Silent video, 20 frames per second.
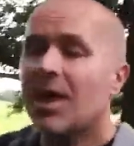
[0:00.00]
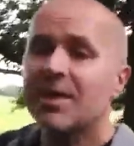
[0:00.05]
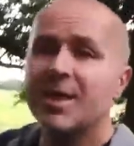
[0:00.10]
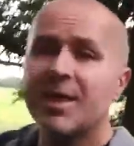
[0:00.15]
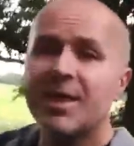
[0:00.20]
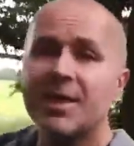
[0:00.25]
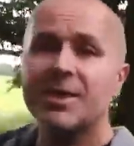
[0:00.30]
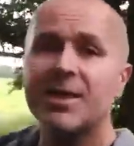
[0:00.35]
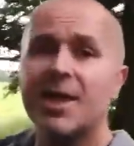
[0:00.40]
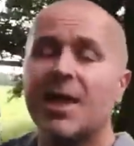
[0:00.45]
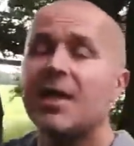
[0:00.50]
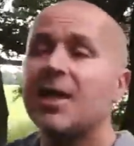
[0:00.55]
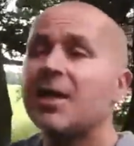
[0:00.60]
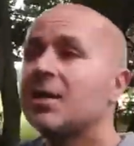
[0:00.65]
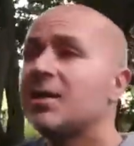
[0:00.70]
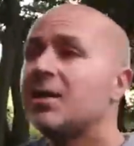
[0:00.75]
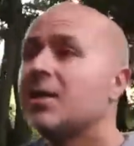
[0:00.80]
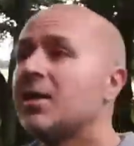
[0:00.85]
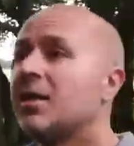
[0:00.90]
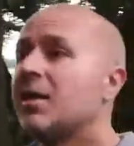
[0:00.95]
I dare
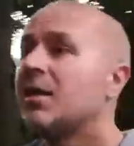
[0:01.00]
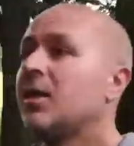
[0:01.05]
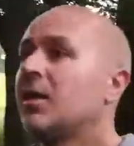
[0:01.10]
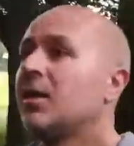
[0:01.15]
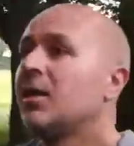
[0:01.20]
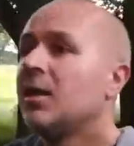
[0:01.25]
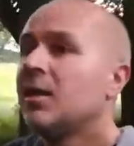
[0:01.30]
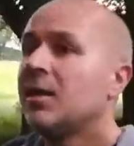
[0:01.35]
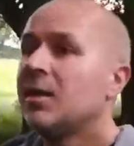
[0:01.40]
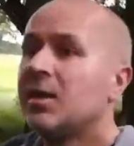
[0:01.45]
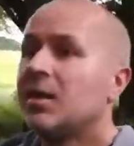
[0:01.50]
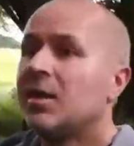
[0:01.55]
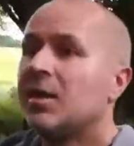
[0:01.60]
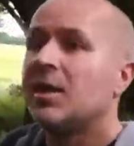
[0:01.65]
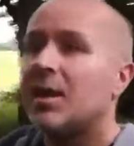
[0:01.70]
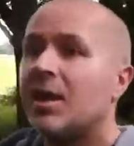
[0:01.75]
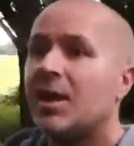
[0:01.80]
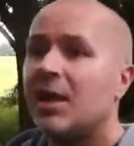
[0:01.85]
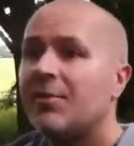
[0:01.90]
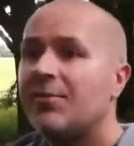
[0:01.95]
say,
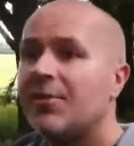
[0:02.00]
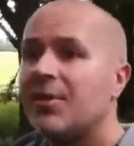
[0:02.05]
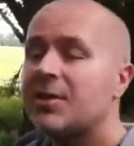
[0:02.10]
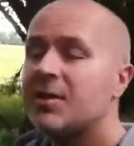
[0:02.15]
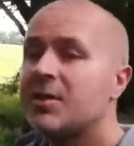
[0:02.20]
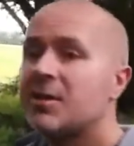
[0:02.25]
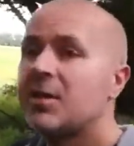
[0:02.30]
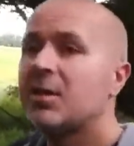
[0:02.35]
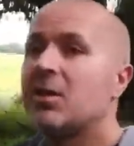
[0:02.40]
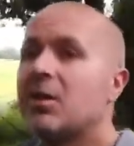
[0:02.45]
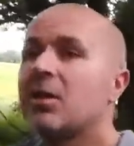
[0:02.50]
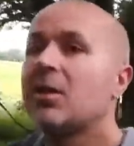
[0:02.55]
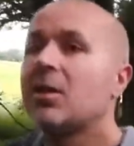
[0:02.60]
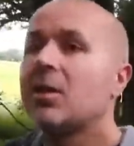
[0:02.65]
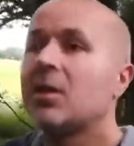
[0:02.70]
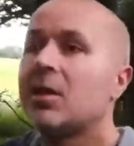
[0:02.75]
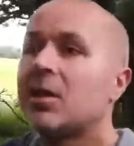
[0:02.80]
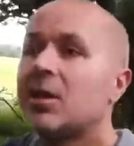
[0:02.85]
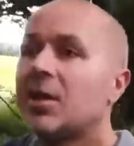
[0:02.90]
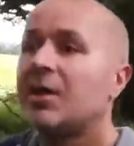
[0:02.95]
if it uh,
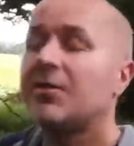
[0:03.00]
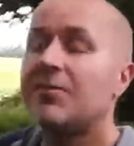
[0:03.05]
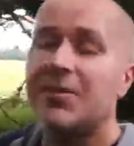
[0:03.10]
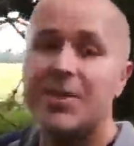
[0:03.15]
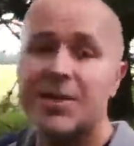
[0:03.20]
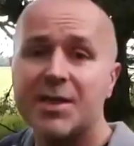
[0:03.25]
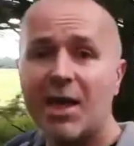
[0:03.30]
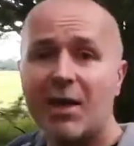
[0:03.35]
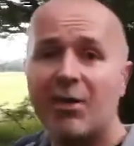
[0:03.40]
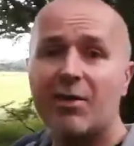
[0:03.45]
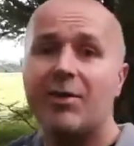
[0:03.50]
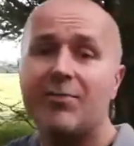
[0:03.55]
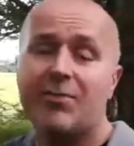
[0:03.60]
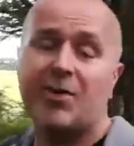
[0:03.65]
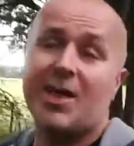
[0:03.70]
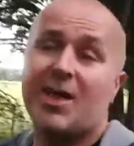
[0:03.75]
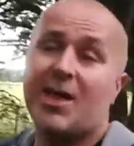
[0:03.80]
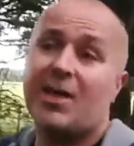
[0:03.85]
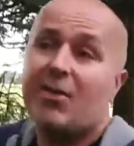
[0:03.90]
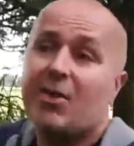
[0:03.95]
if this carry
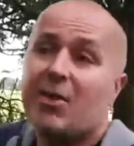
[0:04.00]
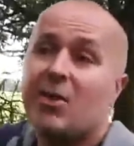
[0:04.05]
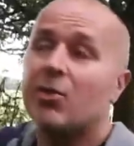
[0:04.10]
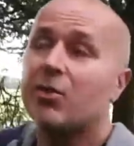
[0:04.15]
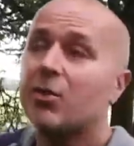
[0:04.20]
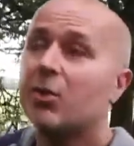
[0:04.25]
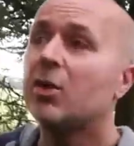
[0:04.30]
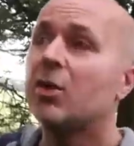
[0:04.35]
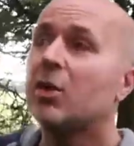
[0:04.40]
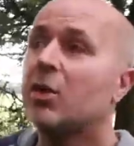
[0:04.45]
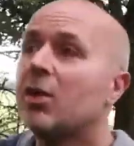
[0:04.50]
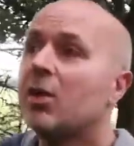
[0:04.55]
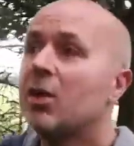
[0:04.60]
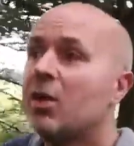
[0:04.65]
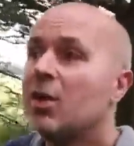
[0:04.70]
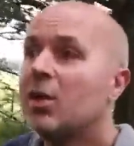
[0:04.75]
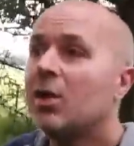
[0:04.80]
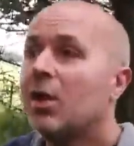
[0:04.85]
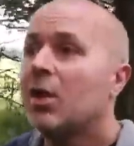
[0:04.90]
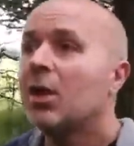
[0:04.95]
if I carry on,
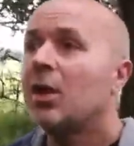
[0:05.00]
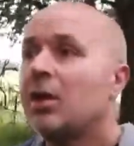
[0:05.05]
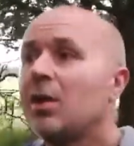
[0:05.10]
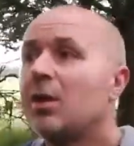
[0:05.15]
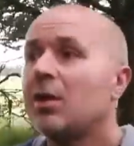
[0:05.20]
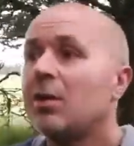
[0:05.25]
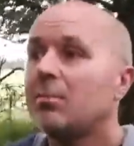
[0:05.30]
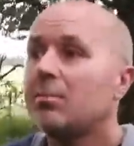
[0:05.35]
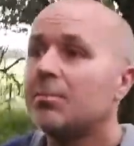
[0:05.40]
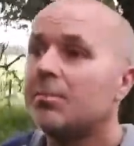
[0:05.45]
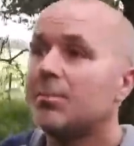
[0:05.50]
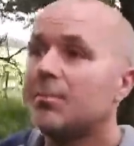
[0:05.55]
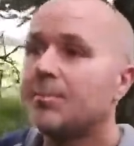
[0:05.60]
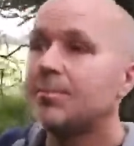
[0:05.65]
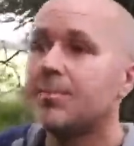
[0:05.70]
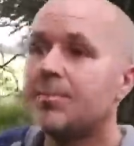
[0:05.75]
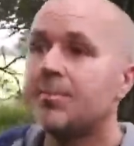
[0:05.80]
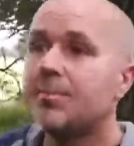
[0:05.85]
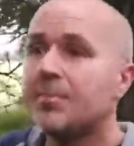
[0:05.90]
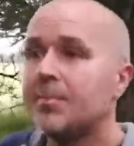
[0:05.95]
um,
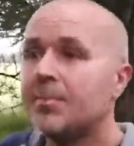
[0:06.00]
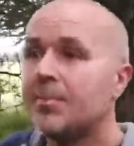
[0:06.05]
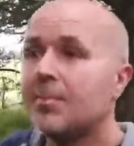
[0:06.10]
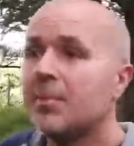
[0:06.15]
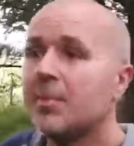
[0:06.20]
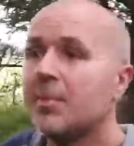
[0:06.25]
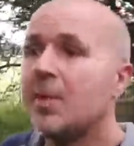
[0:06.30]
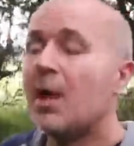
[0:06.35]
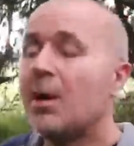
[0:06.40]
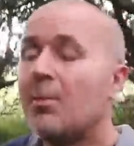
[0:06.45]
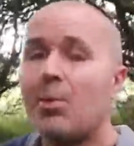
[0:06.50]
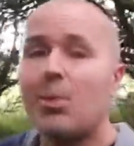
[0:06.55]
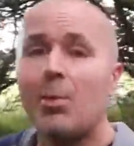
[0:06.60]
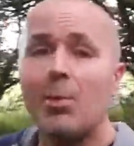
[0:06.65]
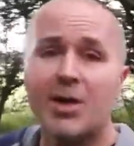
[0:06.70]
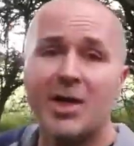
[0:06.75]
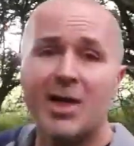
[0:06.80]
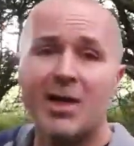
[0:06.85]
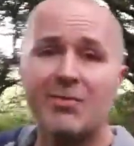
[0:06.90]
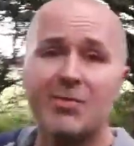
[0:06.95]
I'm
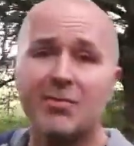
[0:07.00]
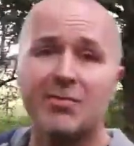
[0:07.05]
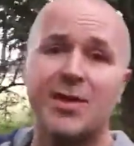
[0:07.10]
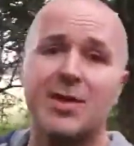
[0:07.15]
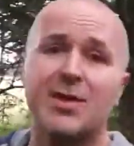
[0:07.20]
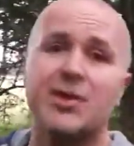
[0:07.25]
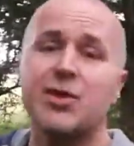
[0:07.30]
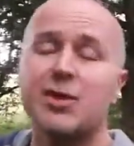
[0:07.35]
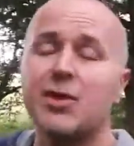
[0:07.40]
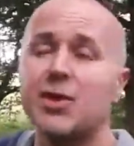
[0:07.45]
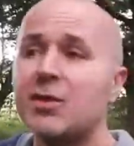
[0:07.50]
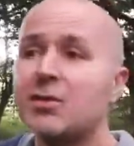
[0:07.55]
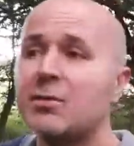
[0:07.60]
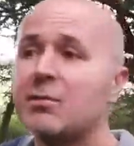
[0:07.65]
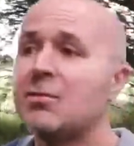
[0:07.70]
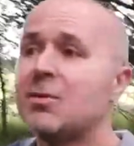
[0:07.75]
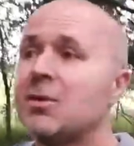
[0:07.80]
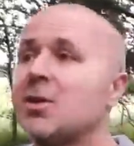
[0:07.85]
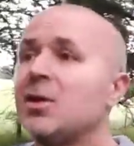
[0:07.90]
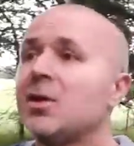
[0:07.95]
probably going to have to venture
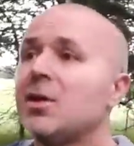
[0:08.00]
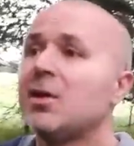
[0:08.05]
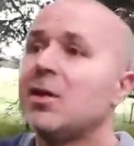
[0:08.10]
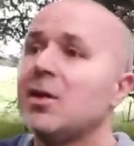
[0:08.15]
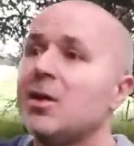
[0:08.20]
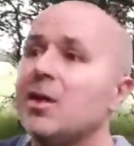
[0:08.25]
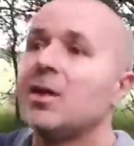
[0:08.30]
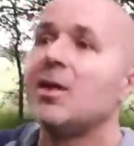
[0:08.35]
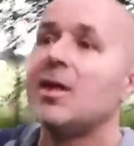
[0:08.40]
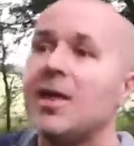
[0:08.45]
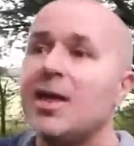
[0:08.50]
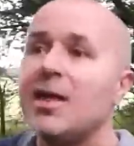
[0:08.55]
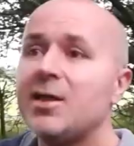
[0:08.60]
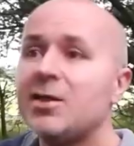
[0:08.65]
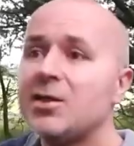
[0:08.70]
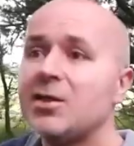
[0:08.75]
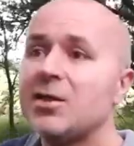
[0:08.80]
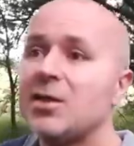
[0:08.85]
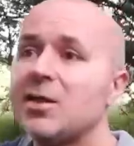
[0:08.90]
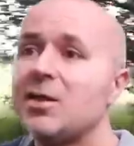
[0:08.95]

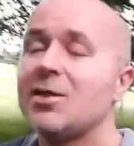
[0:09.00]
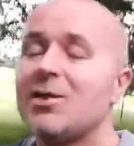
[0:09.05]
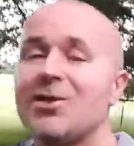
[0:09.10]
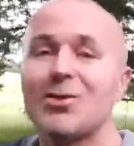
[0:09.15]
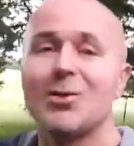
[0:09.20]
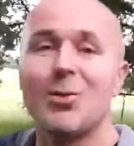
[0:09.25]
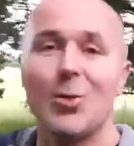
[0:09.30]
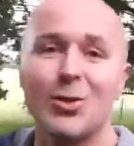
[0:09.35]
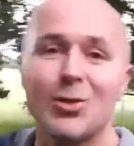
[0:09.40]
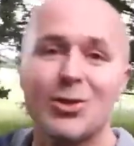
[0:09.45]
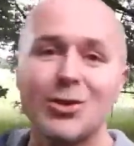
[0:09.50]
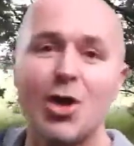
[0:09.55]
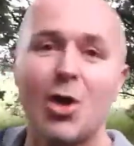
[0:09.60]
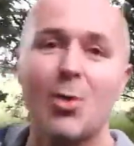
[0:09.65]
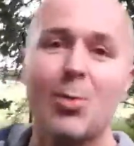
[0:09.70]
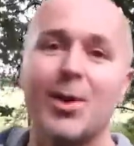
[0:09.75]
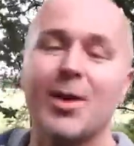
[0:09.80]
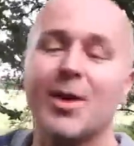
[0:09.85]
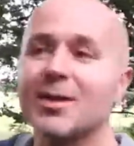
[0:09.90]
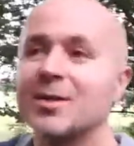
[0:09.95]
into some other
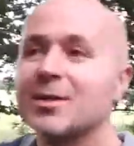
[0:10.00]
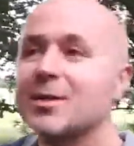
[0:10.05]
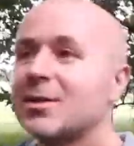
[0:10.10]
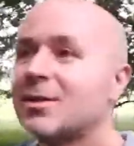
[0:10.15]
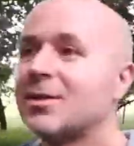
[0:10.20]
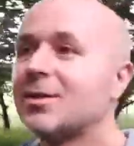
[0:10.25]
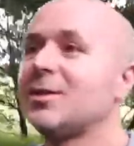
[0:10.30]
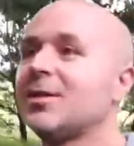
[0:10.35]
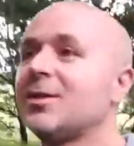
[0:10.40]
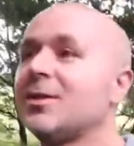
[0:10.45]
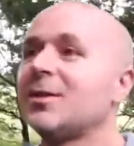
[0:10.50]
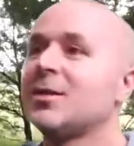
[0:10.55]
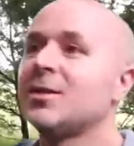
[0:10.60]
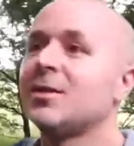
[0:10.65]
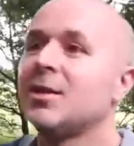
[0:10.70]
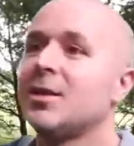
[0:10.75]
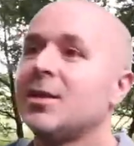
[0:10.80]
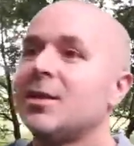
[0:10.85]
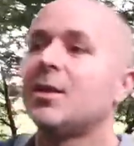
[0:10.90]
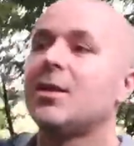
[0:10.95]
topics.
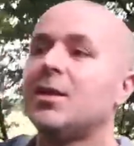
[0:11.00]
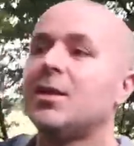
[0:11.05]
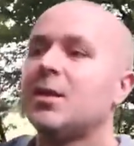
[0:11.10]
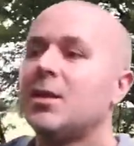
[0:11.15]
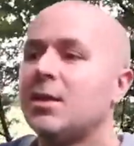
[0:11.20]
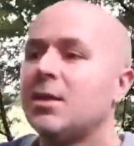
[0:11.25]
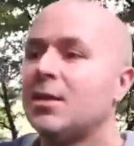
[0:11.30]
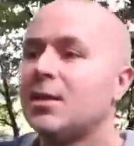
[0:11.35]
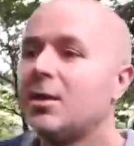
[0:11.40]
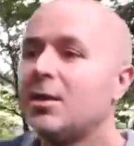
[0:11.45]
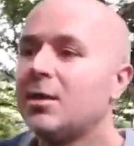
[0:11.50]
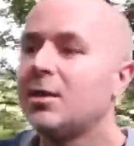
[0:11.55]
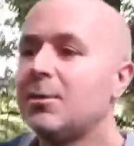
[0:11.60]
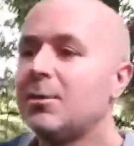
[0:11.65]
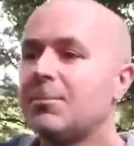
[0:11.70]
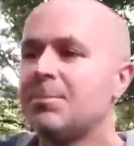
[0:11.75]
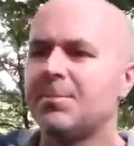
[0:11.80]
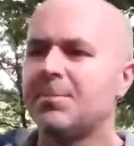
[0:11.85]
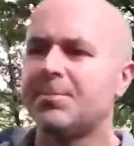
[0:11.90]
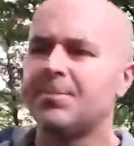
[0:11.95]

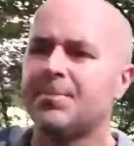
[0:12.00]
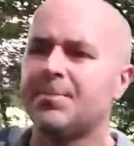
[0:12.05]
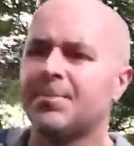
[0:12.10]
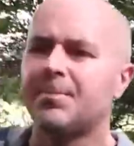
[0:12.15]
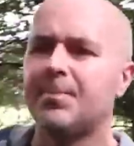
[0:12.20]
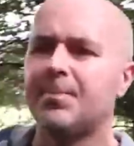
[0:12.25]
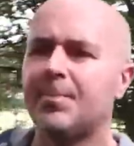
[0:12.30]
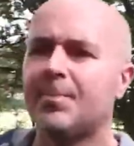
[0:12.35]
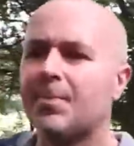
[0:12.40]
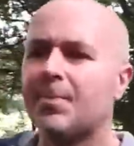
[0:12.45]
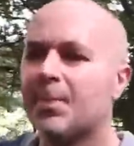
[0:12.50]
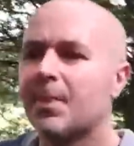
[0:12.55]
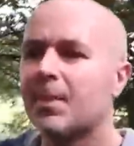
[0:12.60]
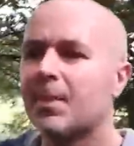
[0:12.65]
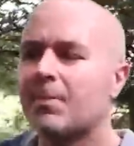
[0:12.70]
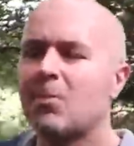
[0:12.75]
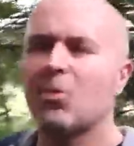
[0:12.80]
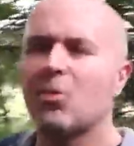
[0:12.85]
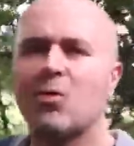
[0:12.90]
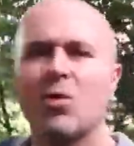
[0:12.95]
Um,
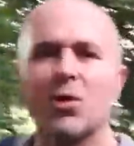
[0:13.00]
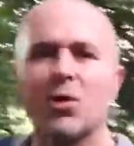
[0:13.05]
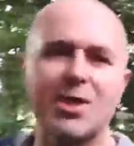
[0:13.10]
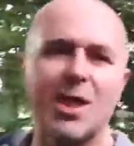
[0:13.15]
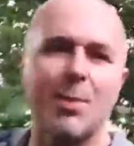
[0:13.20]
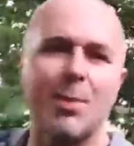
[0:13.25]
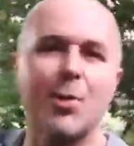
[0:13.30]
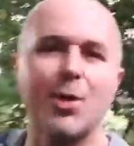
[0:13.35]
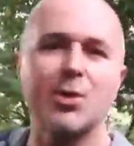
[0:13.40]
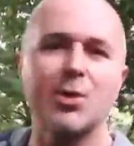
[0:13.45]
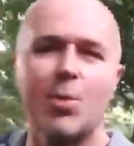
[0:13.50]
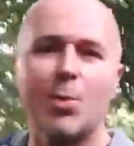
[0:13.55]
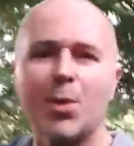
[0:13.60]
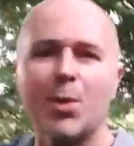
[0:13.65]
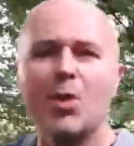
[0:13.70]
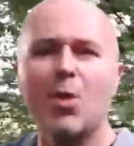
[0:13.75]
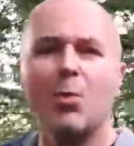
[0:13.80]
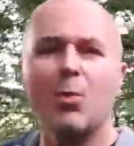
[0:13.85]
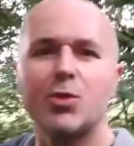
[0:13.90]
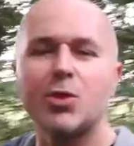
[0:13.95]
we'll cross that bridge
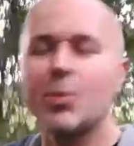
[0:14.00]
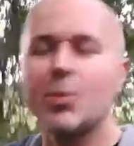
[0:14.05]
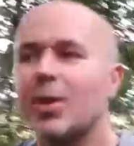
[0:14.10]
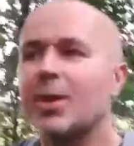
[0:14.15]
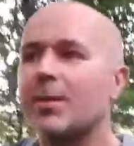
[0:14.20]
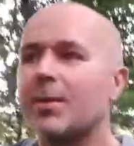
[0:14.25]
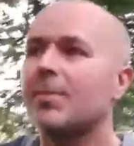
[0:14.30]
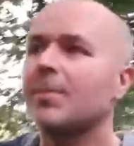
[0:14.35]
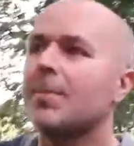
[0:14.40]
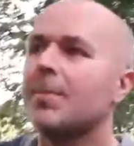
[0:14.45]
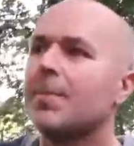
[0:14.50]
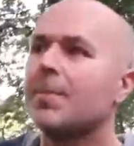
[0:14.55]
when we come to it.